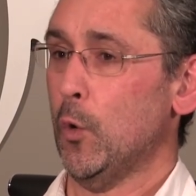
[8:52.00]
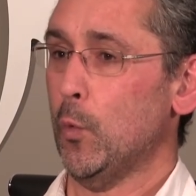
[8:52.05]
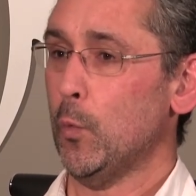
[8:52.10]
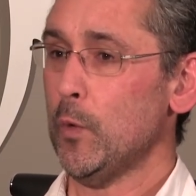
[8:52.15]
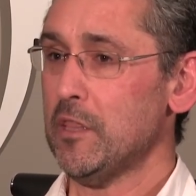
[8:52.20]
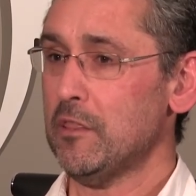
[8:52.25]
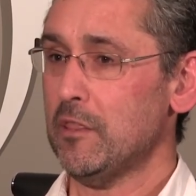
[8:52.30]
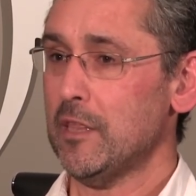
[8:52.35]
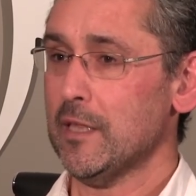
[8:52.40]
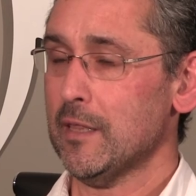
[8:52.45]

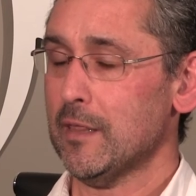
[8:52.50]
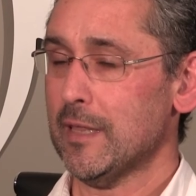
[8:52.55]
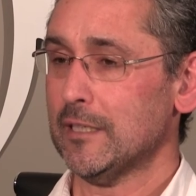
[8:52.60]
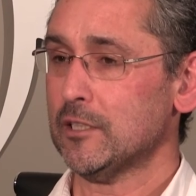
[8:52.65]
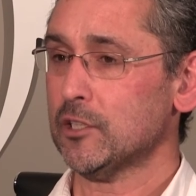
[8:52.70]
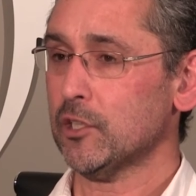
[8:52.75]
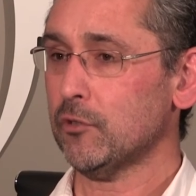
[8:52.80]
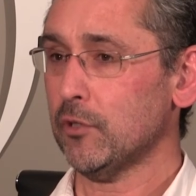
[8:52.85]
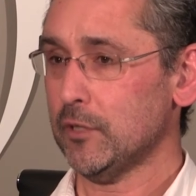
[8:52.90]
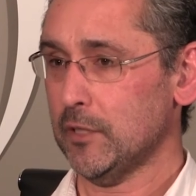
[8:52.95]
We think
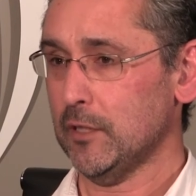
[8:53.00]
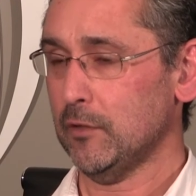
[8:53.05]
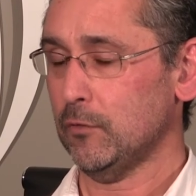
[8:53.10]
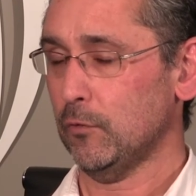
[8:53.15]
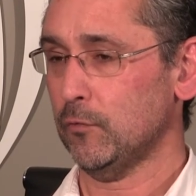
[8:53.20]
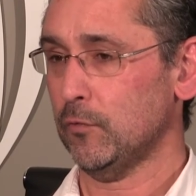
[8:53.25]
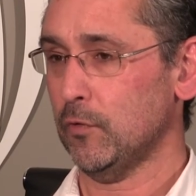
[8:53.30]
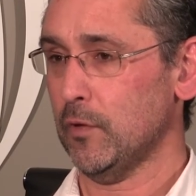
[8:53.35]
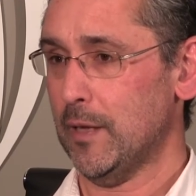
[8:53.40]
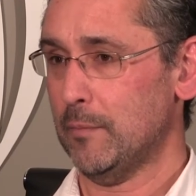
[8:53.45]
that's critical
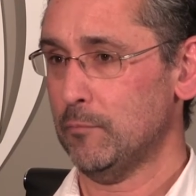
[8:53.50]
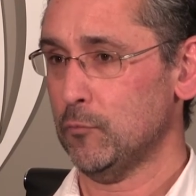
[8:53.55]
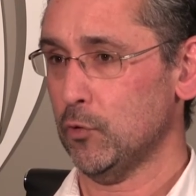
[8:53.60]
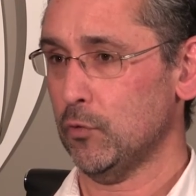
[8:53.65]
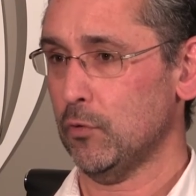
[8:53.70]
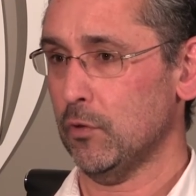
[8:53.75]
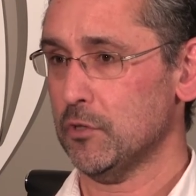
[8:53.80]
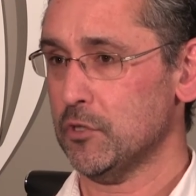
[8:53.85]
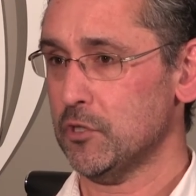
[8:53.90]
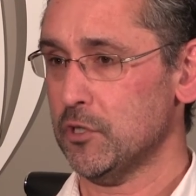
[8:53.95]
for them to
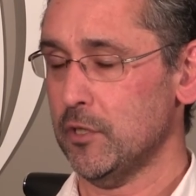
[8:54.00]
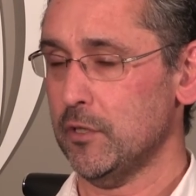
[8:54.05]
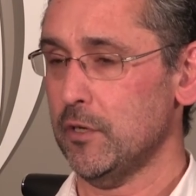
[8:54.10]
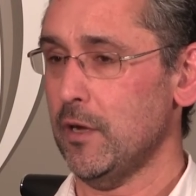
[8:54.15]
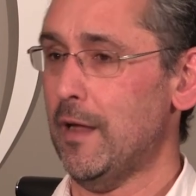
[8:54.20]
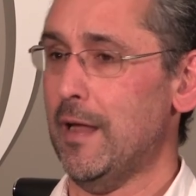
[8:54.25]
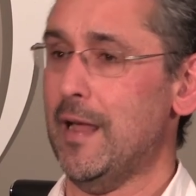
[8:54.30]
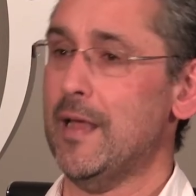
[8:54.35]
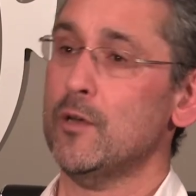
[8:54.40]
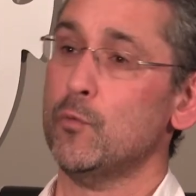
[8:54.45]

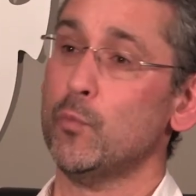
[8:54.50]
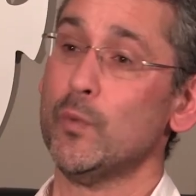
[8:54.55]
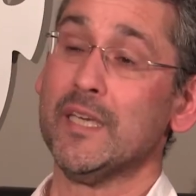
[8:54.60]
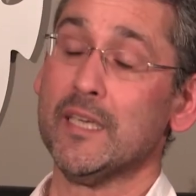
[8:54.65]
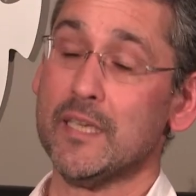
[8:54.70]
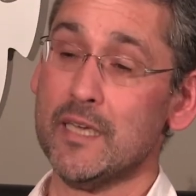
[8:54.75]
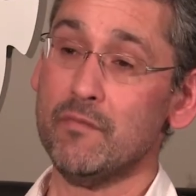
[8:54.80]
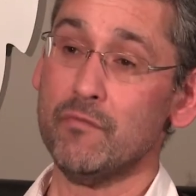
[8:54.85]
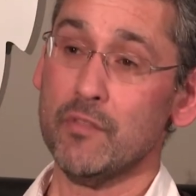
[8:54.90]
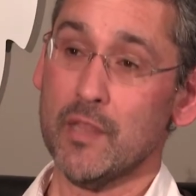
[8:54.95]
consider, and we
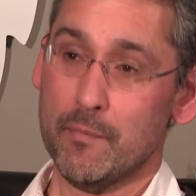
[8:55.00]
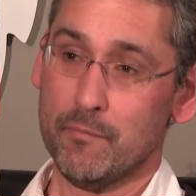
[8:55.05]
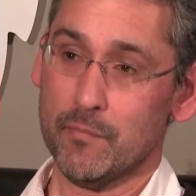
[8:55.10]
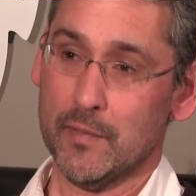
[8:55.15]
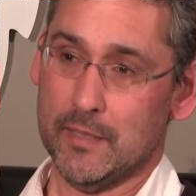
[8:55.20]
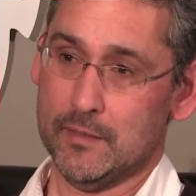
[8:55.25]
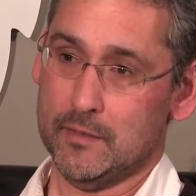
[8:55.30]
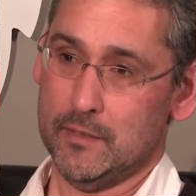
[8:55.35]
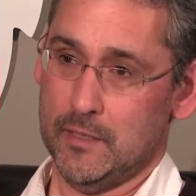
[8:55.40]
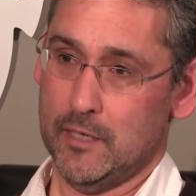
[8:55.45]
give them
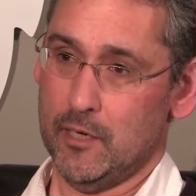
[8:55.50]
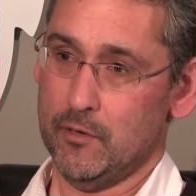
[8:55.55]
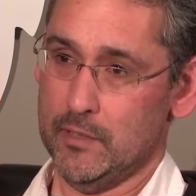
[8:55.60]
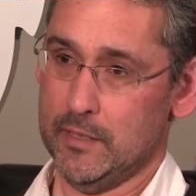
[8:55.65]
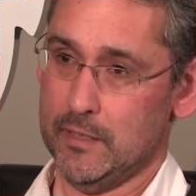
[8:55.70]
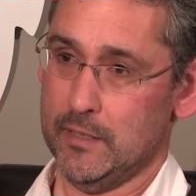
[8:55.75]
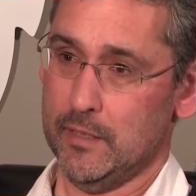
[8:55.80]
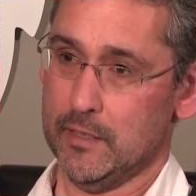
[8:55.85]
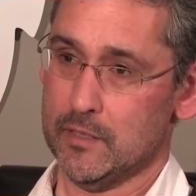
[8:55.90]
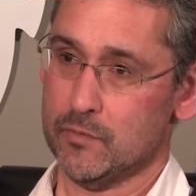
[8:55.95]
that in our
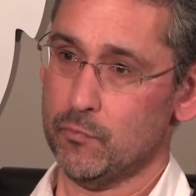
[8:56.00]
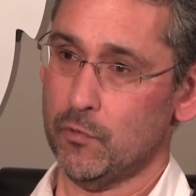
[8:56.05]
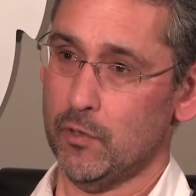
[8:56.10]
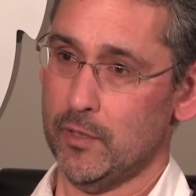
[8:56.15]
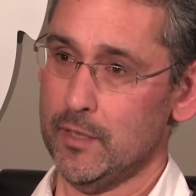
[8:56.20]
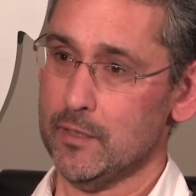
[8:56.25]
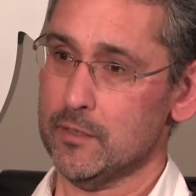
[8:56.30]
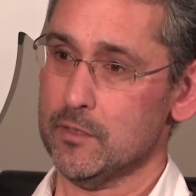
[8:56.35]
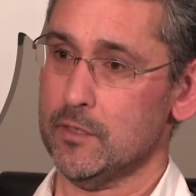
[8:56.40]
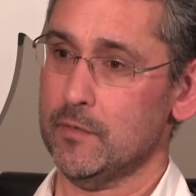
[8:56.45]
index
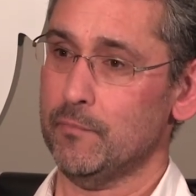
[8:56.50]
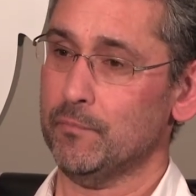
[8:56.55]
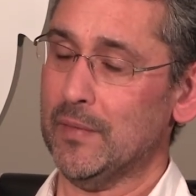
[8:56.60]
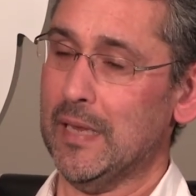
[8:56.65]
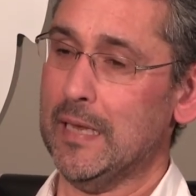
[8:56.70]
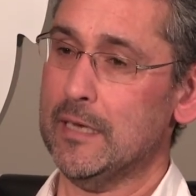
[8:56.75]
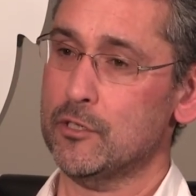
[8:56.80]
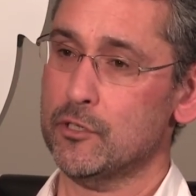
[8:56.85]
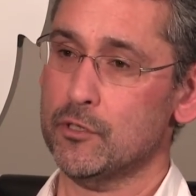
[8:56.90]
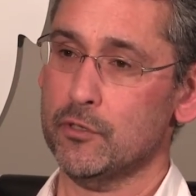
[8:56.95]
products,
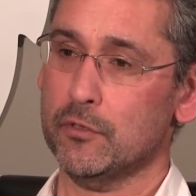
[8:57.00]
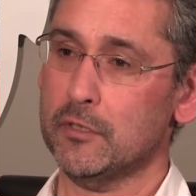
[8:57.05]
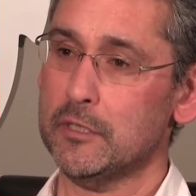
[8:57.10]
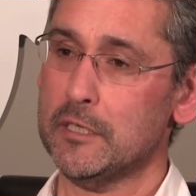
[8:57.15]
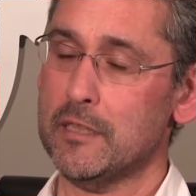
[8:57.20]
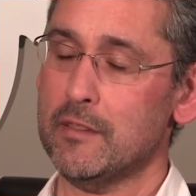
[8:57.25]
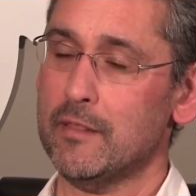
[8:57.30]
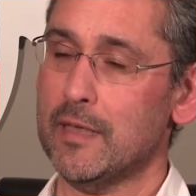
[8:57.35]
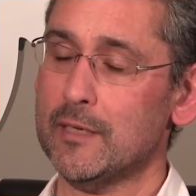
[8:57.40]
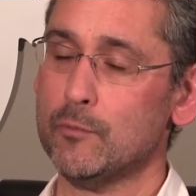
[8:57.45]
and
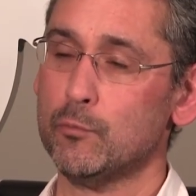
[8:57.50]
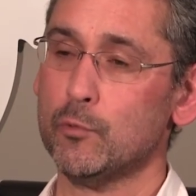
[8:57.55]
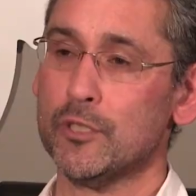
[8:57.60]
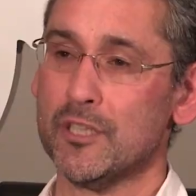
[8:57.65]
certainly that